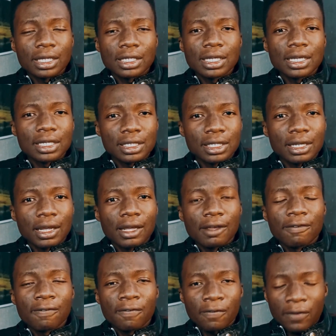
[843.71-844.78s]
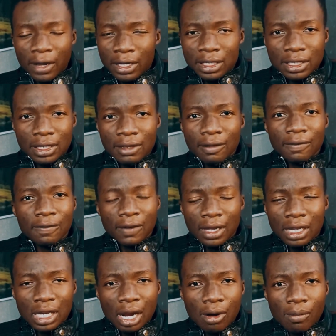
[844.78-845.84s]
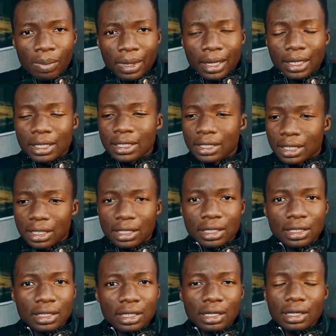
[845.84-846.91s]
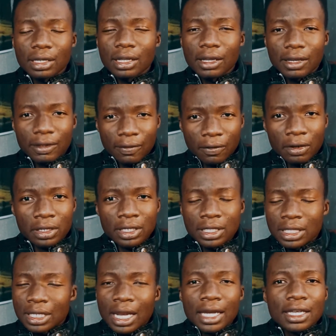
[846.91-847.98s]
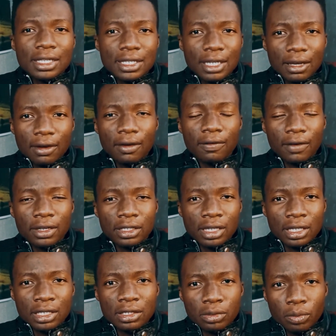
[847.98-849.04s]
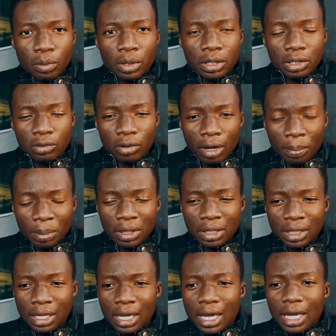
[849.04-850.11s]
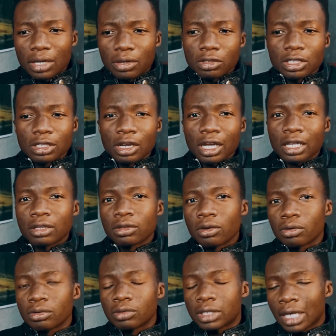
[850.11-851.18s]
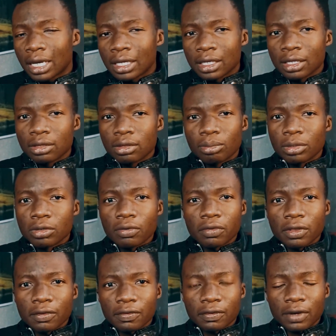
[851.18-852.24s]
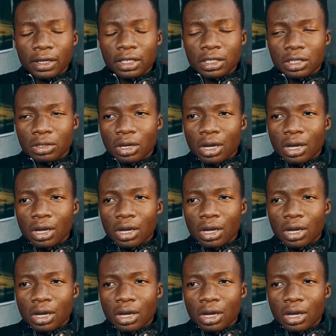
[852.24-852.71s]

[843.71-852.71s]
at least fight in the final. He did this. It's like a sacrifice that is worth, you know, happening. Not in like, you know, dying in the middle of the fight.